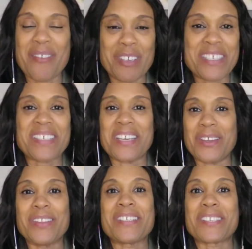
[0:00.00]
I was
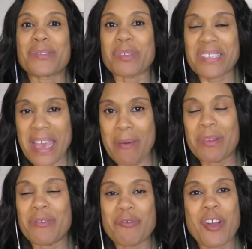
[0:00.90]
saying this is what's
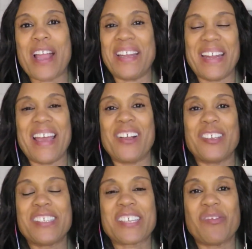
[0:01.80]
happening right
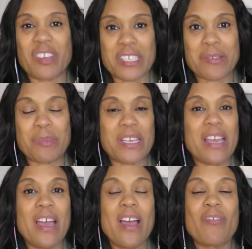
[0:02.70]
now. He's convicted me
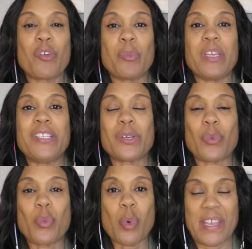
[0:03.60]
for me to
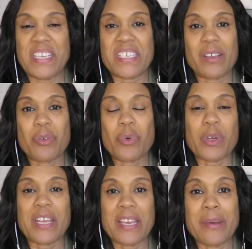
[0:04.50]
wait
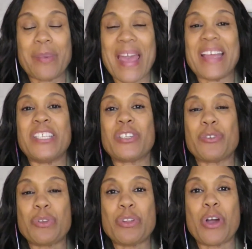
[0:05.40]
on him and
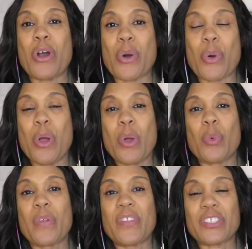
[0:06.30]
to know
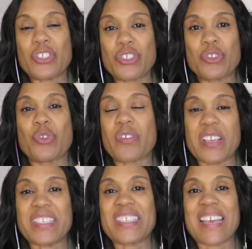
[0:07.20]
with
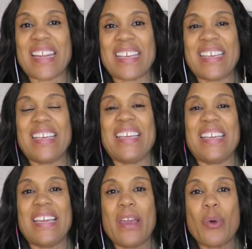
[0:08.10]
assurance that
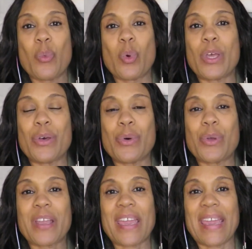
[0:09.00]
he
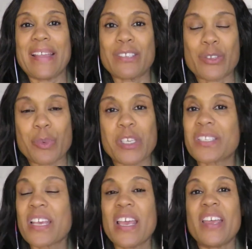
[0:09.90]
will answer.
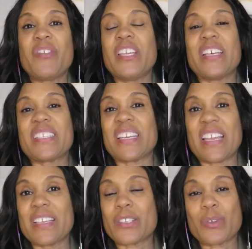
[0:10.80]
Because if he doesn't
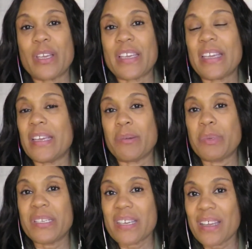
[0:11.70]
answer, it can't
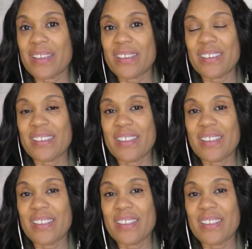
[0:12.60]
be done.